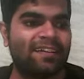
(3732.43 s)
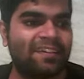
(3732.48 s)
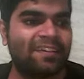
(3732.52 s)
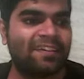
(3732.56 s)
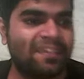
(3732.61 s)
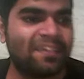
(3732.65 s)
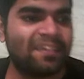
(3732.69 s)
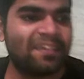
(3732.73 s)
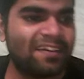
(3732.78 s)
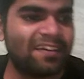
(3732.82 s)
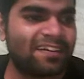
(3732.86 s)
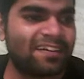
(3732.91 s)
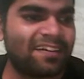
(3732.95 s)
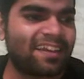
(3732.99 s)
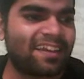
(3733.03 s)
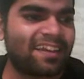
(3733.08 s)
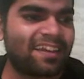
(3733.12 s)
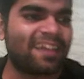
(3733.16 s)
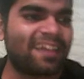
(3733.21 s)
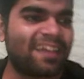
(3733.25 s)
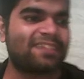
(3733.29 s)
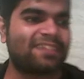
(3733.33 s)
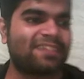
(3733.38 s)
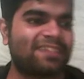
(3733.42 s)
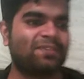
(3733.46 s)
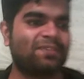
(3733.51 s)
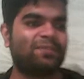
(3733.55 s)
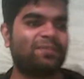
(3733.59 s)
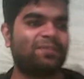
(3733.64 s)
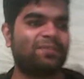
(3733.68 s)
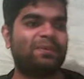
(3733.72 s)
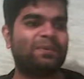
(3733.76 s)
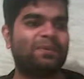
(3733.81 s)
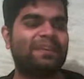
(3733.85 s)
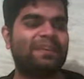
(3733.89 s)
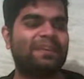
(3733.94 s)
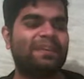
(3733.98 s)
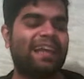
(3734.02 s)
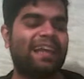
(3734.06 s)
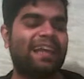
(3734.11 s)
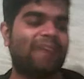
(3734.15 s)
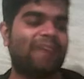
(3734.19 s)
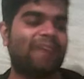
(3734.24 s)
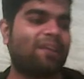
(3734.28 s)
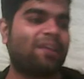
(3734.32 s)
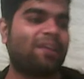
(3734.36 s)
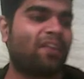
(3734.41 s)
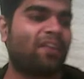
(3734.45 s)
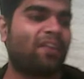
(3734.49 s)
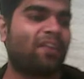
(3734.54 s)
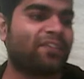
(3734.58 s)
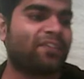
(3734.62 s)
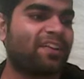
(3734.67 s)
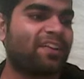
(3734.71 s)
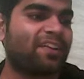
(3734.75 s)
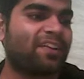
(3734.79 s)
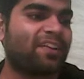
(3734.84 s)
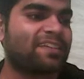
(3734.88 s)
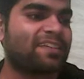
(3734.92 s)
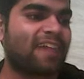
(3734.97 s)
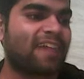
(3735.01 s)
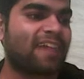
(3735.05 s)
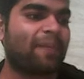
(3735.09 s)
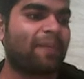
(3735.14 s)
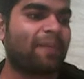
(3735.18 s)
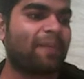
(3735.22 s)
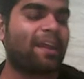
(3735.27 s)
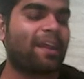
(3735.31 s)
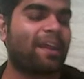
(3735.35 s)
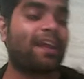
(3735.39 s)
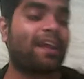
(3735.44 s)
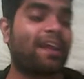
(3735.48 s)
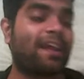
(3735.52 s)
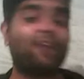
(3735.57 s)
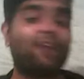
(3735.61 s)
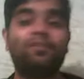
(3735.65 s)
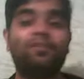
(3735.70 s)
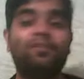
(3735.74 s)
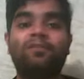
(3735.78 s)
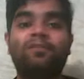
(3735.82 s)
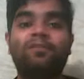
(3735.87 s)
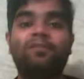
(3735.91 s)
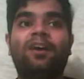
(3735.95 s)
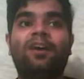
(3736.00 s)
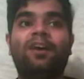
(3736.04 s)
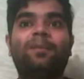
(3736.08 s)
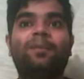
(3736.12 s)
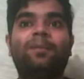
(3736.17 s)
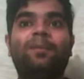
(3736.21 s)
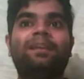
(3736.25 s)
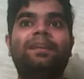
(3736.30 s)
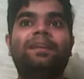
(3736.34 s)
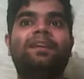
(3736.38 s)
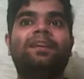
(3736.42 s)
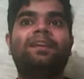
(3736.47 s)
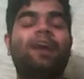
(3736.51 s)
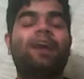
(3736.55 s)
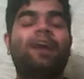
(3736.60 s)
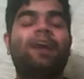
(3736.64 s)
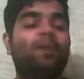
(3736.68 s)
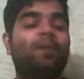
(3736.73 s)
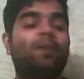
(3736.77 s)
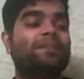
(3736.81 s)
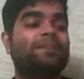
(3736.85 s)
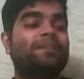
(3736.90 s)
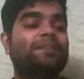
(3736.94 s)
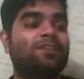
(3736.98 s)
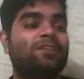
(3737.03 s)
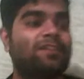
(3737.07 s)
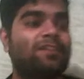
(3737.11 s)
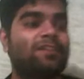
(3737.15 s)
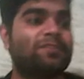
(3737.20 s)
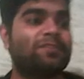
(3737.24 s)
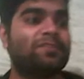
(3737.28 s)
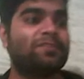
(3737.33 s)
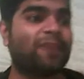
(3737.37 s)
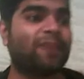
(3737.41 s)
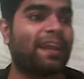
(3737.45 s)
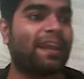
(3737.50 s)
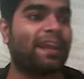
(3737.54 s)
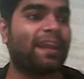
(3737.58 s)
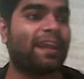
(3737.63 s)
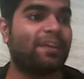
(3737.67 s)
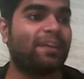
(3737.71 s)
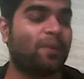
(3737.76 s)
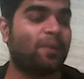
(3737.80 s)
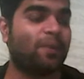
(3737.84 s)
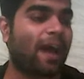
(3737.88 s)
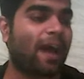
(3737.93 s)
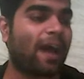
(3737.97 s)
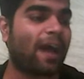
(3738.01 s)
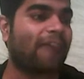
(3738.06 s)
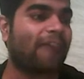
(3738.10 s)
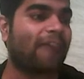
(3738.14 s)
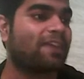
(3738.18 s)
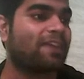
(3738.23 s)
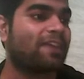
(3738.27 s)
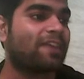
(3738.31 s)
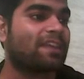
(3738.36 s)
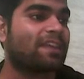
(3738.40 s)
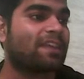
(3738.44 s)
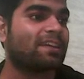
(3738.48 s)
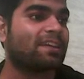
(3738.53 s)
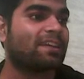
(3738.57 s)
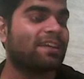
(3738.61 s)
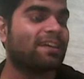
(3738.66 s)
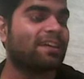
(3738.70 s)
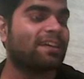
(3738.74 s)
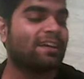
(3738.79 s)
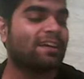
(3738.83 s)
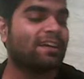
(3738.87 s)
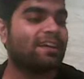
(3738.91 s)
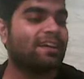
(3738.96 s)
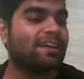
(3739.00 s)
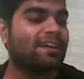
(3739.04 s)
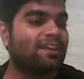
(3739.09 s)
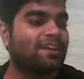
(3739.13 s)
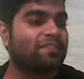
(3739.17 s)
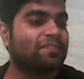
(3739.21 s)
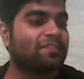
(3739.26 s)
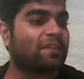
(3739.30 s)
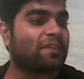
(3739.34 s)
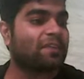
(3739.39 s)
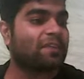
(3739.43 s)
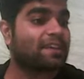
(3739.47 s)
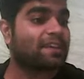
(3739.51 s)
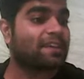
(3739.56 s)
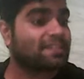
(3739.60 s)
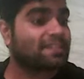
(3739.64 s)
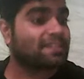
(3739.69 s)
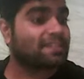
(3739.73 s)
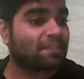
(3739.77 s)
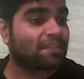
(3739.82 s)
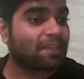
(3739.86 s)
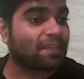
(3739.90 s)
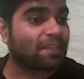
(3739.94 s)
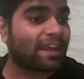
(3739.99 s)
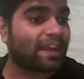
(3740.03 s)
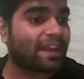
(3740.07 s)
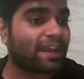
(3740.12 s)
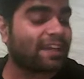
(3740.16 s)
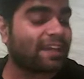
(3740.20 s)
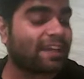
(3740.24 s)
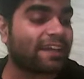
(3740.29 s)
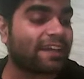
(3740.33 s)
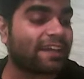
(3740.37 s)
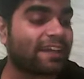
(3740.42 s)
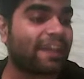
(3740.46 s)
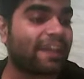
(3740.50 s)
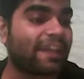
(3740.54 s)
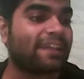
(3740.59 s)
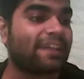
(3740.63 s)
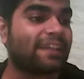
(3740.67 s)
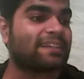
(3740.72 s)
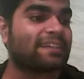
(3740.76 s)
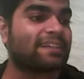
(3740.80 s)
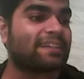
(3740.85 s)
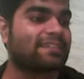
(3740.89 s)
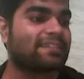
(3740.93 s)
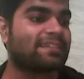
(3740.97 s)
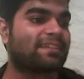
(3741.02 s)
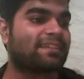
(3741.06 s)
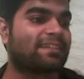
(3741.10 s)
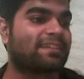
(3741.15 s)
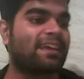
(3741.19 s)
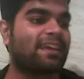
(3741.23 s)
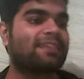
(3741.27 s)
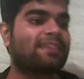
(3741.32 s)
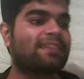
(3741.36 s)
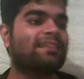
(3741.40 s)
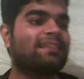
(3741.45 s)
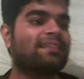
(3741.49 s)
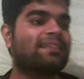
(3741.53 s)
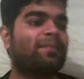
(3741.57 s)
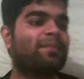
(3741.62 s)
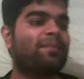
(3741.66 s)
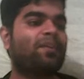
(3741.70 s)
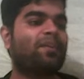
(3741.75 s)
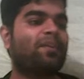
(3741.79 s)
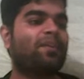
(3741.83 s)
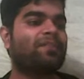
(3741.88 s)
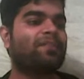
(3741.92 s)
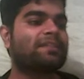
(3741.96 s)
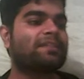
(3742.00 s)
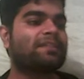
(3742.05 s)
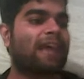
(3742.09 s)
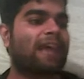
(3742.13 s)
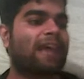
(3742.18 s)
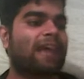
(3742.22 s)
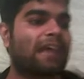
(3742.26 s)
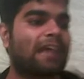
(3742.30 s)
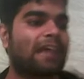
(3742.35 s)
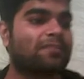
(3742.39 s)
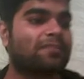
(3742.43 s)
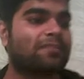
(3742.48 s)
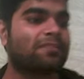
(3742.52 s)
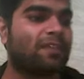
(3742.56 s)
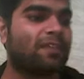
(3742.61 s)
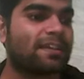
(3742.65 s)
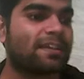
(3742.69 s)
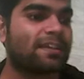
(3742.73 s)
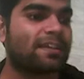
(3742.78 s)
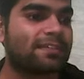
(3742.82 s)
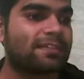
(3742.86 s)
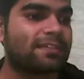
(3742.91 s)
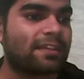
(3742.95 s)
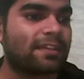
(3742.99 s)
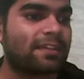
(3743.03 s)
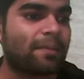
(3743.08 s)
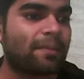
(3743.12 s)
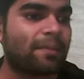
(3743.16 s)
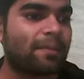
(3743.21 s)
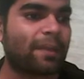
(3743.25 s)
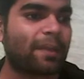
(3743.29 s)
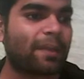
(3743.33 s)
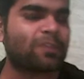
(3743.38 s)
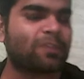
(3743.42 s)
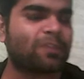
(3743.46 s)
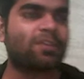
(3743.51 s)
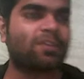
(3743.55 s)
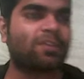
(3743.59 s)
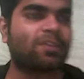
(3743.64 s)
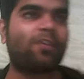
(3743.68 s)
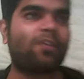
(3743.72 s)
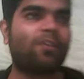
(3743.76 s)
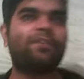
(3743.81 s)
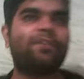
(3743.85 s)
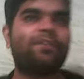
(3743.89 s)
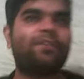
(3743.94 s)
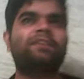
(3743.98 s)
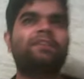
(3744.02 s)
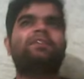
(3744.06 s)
Okay, so Liam Carlson is. I don't know how much knowledge you have it. So you're testing me, right? I guess. Is LibreOffice as good as the Microsoft Office?